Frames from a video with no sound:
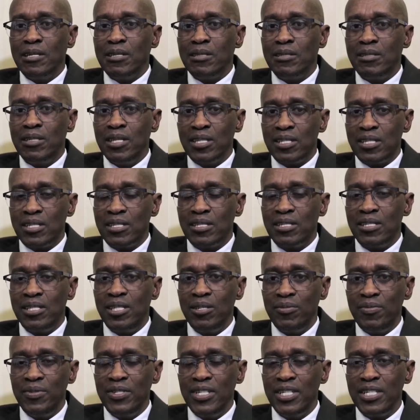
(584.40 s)
there's
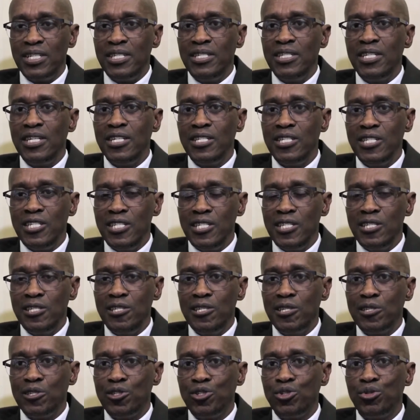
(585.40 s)
definitely a
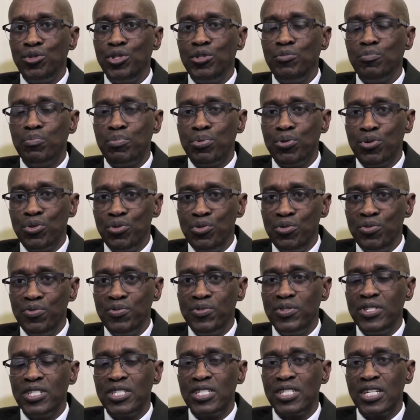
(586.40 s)
need to
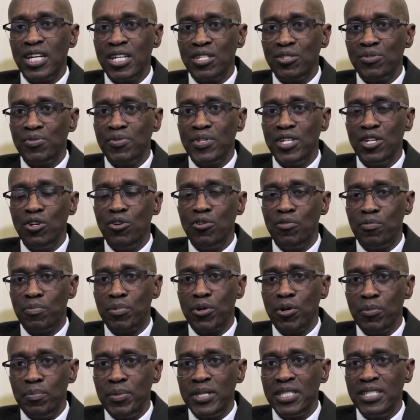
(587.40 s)
improve the transfer of
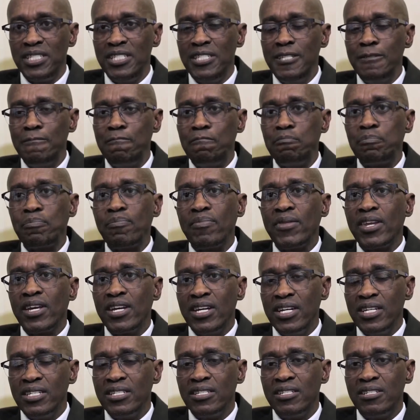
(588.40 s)
property,
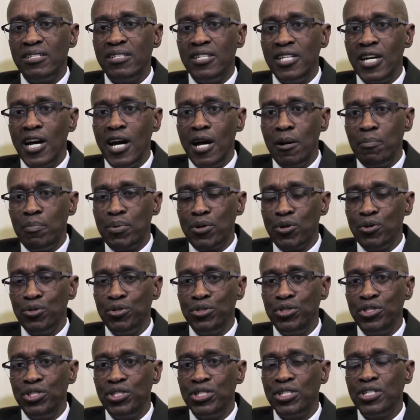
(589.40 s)
and their
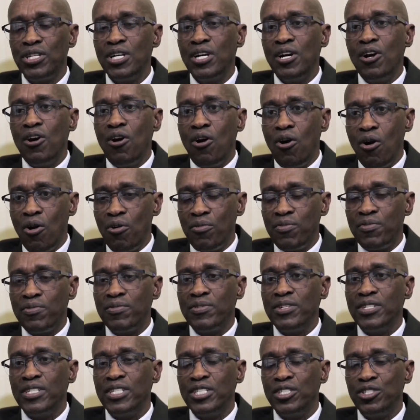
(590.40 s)
approach of
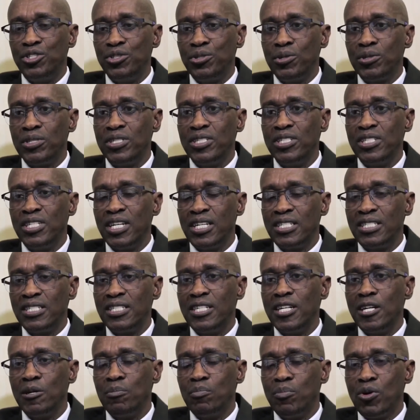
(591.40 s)
ensuring that
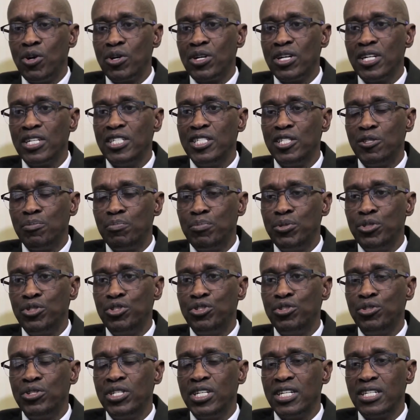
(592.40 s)
a model is put
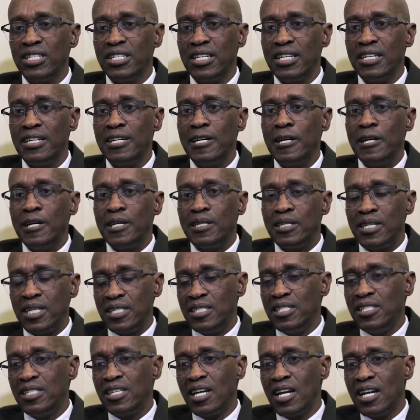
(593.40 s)
together that
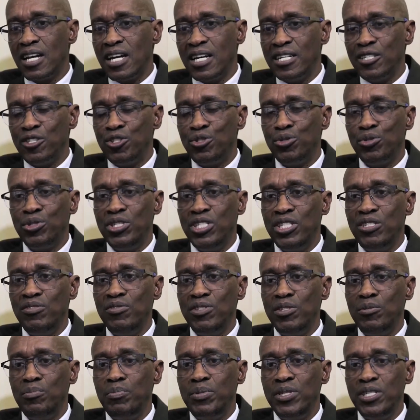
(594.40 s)
is aligned to
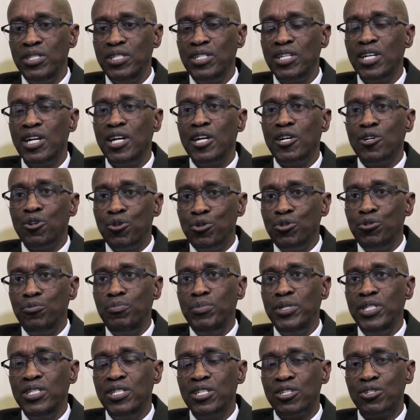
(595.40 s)
DVP could
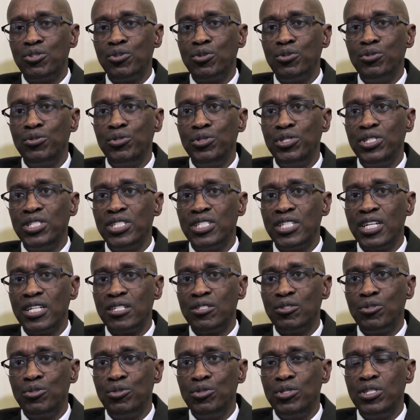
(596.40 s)
be the solution
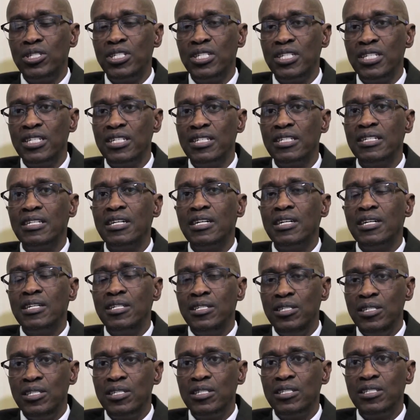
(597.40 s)
that could
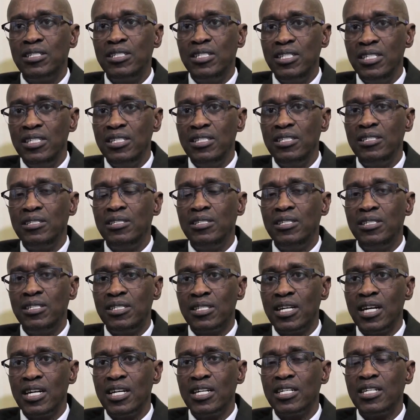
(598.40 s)
yield the
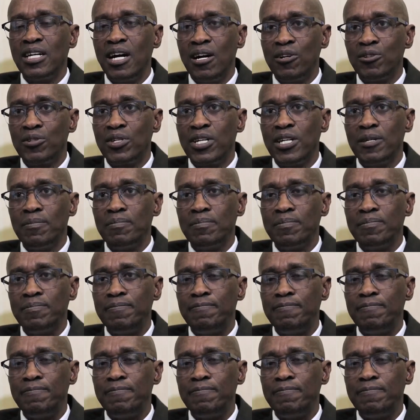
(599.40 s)
desired outcome.